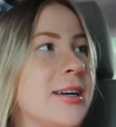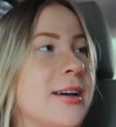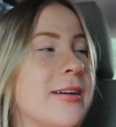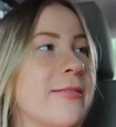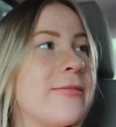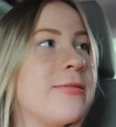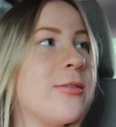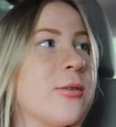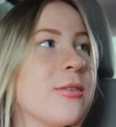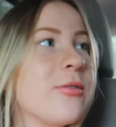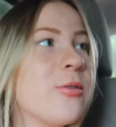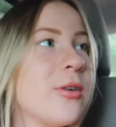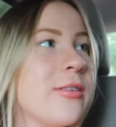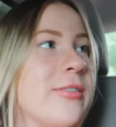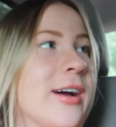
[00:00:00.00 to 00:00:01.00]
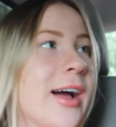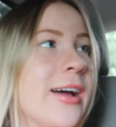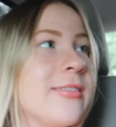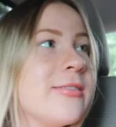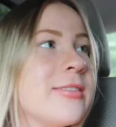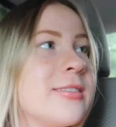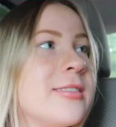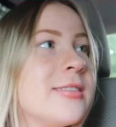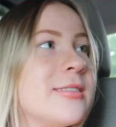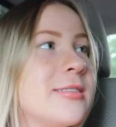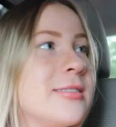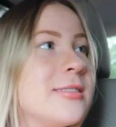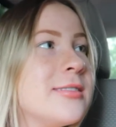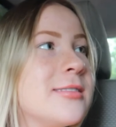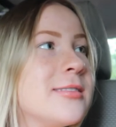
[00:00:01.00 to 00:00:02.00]
At
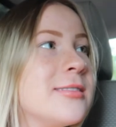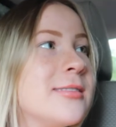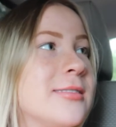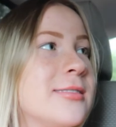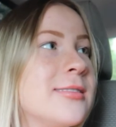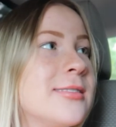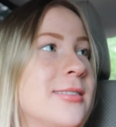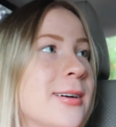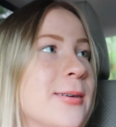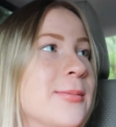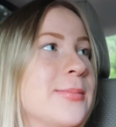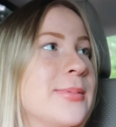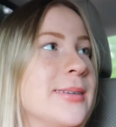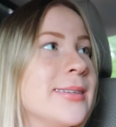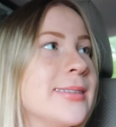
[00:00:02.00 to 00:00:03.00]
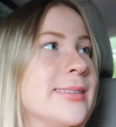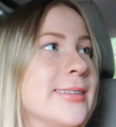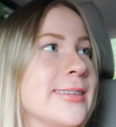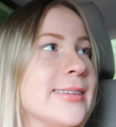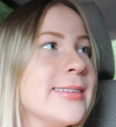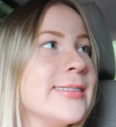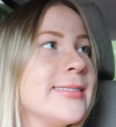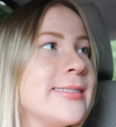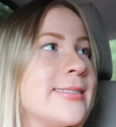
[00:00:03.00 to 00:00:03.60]
4.45. Don't be late.